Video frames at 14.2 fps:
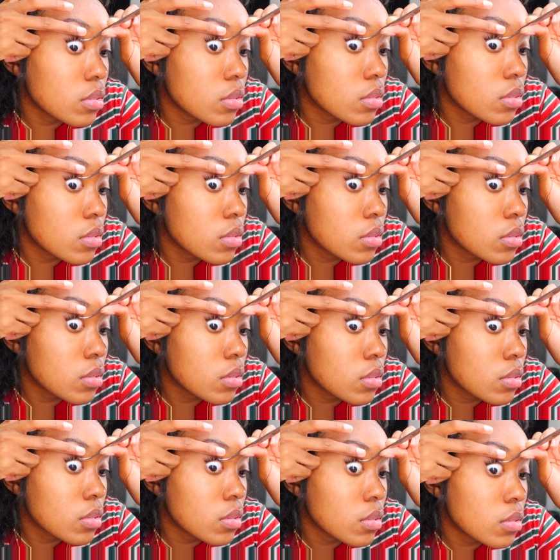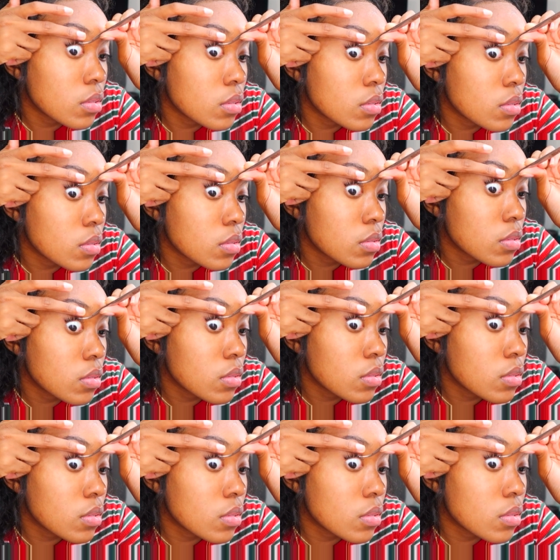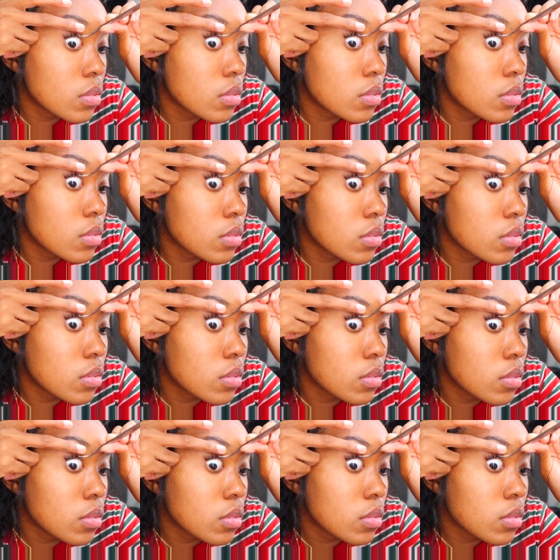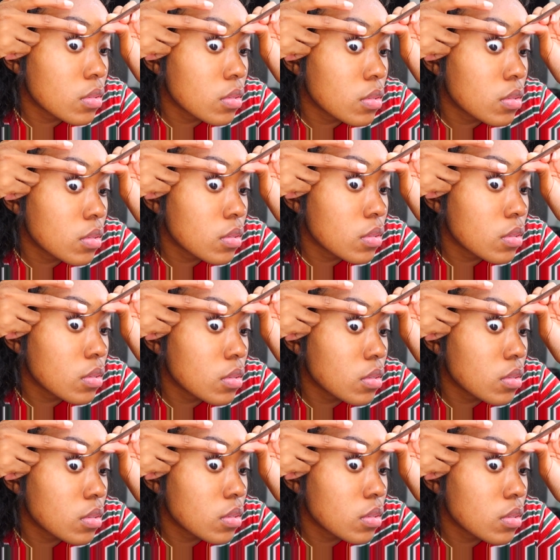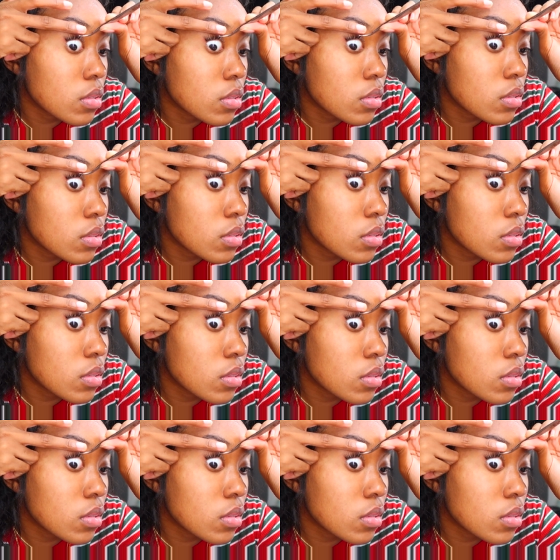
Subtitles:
Nobody speaks.